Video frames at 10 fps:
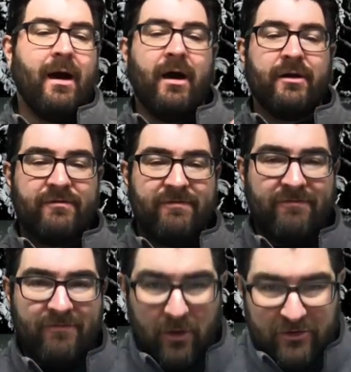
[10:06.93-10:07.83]

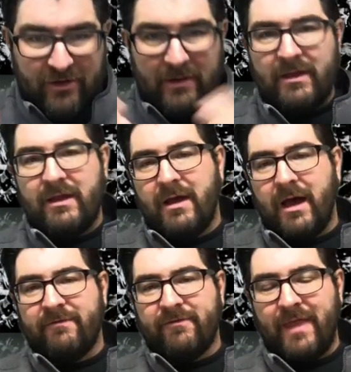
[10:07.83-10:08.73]
Unfortunately,
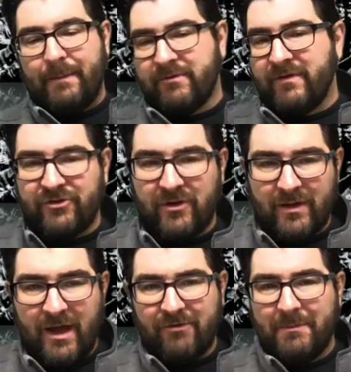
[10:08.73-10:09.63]
uh, for that provisional
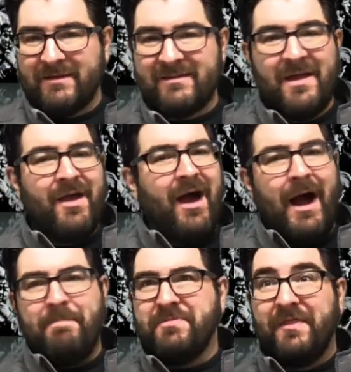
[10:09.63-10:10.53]
government,
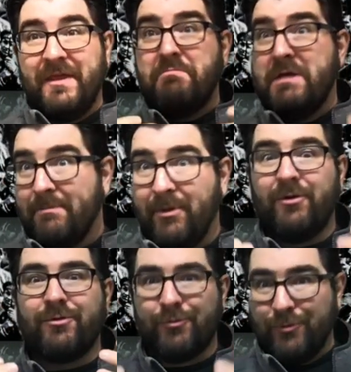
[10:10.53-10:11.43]
um, the
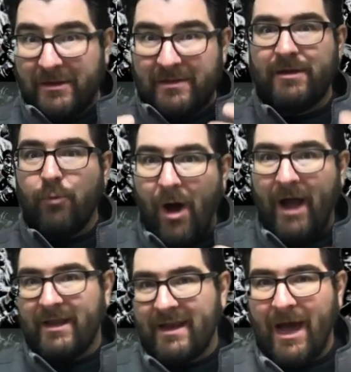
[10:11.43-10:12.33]
people really
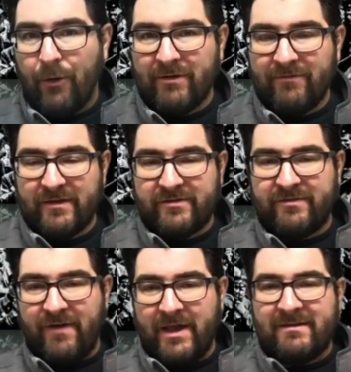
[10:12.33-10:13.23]
wanted out of this
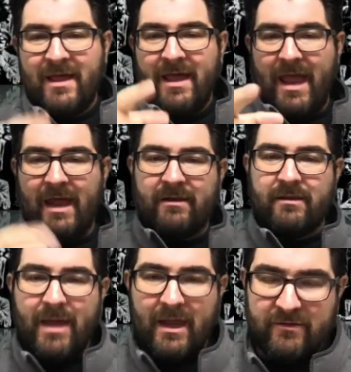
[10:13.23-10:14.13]
fight. And the
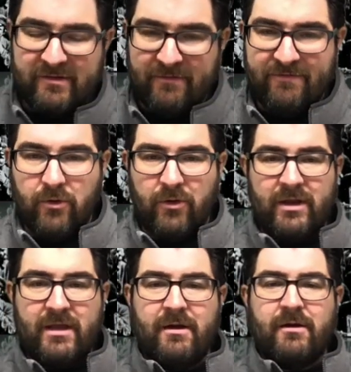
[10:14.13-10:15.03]
man you see photoed
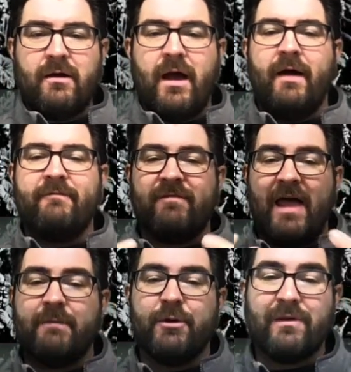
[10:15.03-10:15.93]
here, uh,
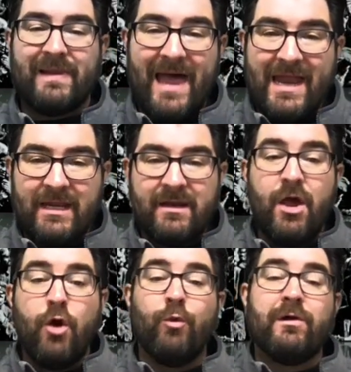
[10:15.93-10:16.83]
Vladimir Lenin,
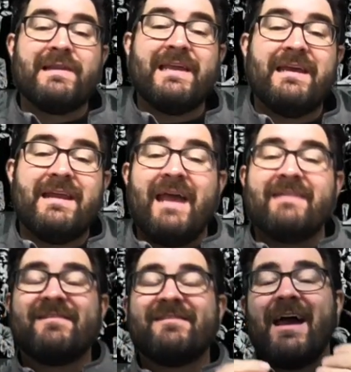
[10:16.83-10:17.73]
will lead a
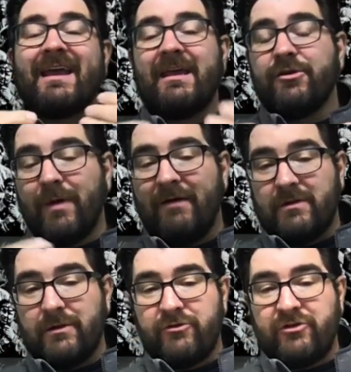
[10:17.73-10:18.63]
second
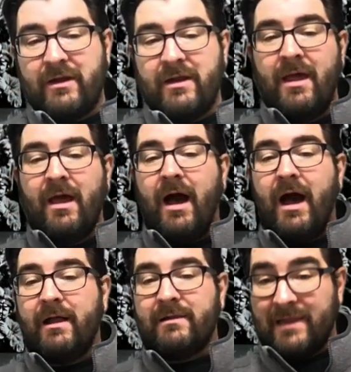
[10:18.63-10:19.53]
revolution
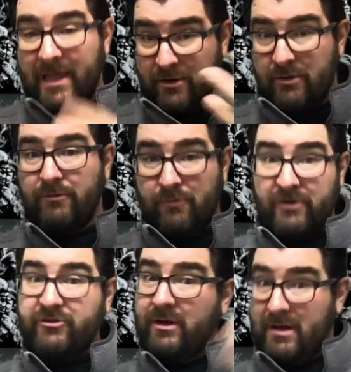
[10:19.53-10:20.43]
uh, later in
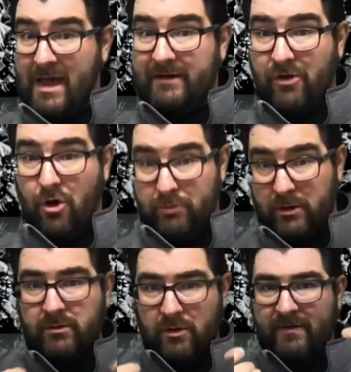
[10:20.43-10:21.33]
Russia in
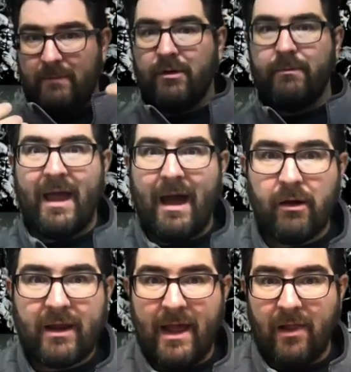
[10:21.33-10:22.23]
October, November by our
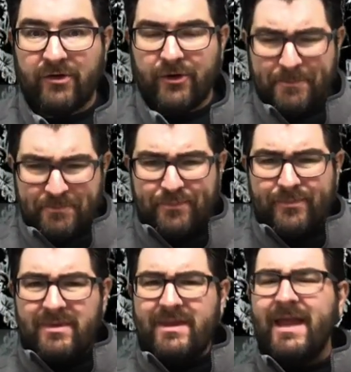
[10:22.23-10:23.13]
calendar
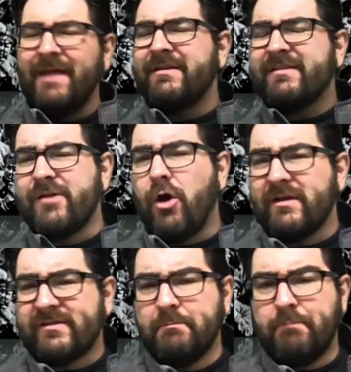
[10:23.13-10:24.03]
and this is known
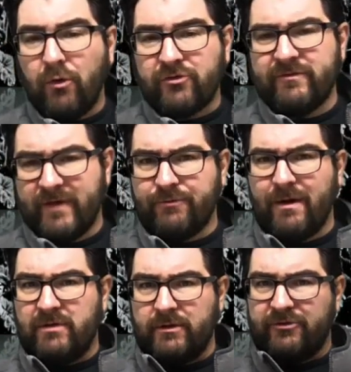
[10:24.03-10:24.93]
as the Bolshevik
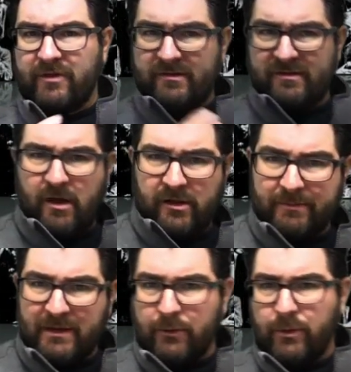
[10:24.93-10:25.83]
Revolution. This is
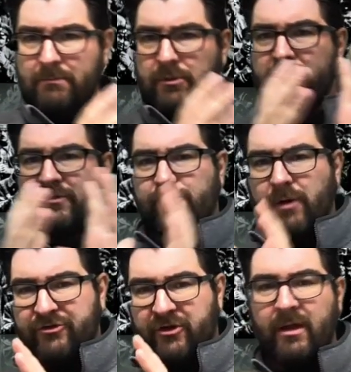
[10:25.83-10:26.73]
ultimately what moves
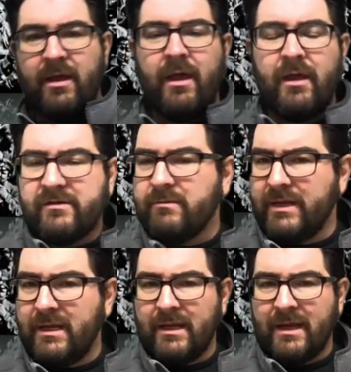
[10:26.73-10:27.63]
Russia to
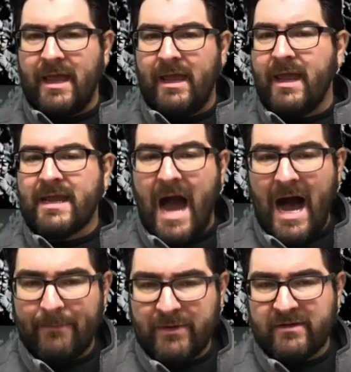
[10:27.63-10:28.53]
being a, a
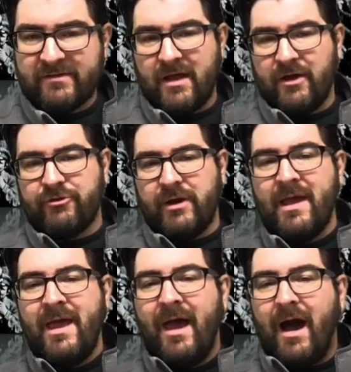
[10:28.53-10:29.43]
communist country.
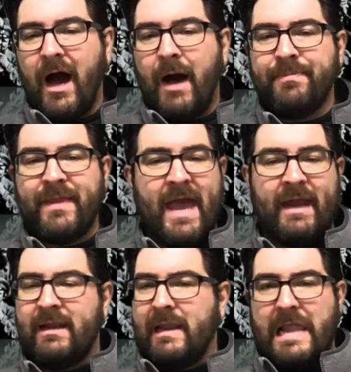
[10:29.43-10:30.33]
Um,
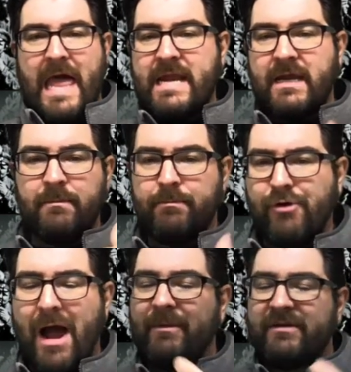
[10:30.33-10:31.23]
and Lenin
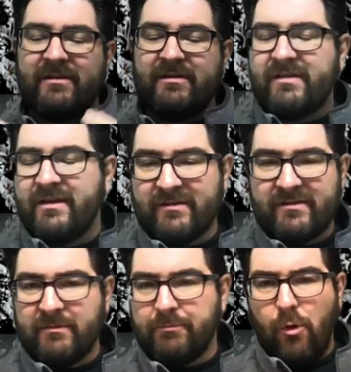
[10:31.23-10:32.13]
promises his
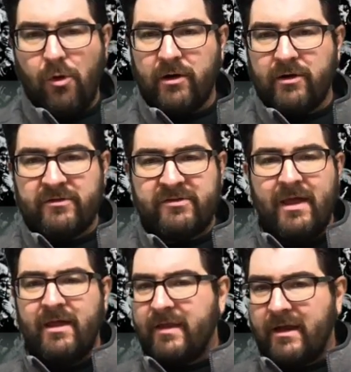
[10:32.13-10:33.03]
supporters
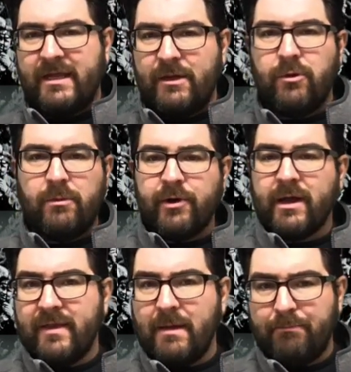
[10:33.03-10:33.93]
that he will
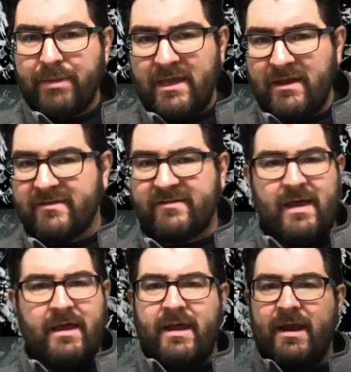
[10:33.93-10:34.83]
bring them peace.
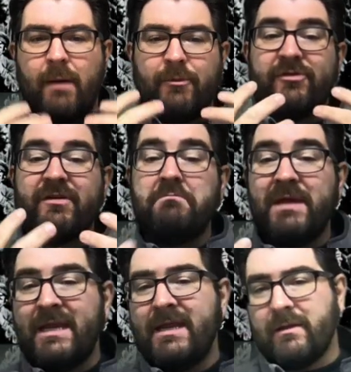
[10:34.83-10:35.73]
And, and almost
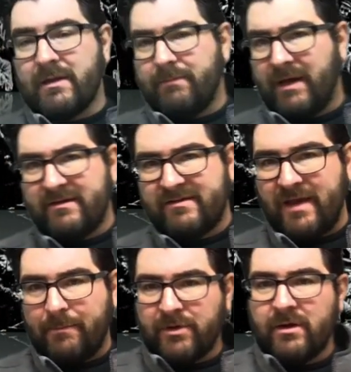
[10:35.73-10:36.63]
immediately, by
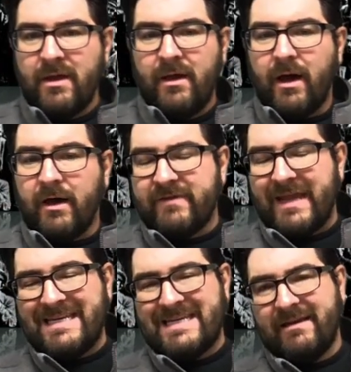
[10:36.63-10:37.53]
December of
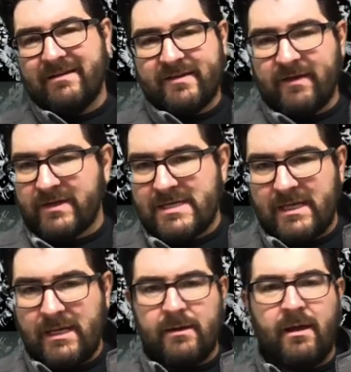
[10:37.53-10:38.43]

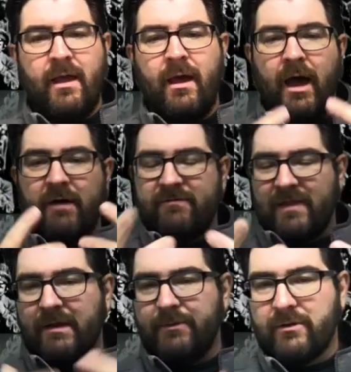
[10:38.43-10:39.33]
1917, uh,
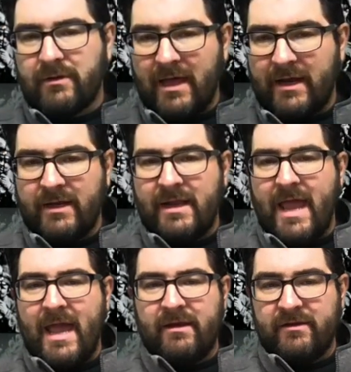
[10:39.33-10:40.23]
Vladimir Lenin
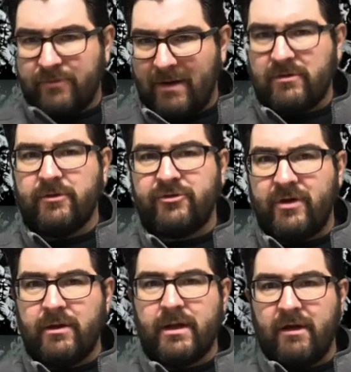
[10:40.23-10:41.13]
and his
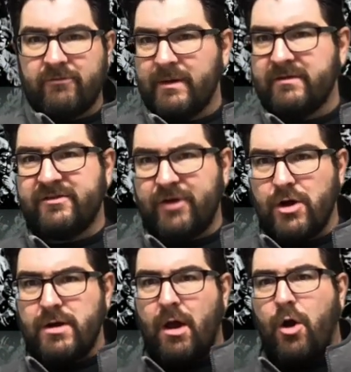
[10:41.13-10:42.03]
revolutionary government
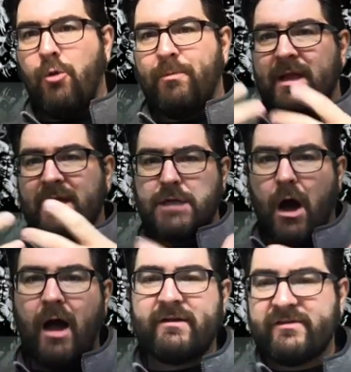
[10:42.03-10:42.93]
start opening
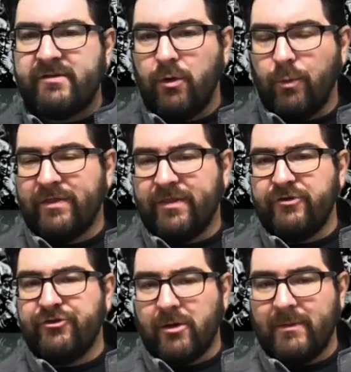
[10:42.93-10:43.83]
talks with the
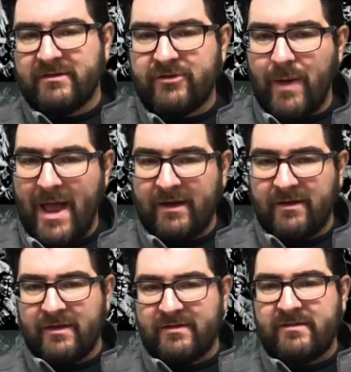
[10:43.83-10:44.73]
Germans to end
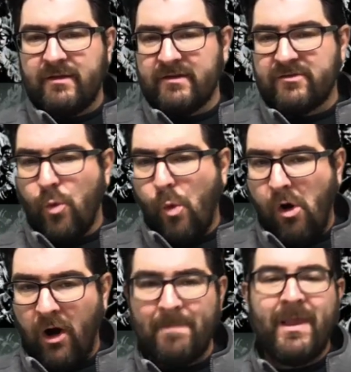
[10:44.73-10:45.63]
this, this
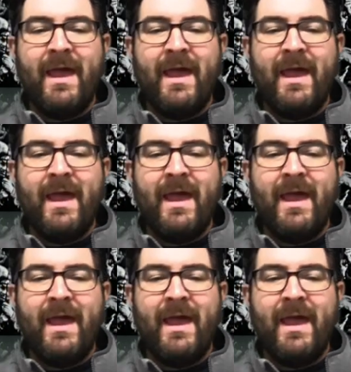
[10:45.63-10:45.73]
war.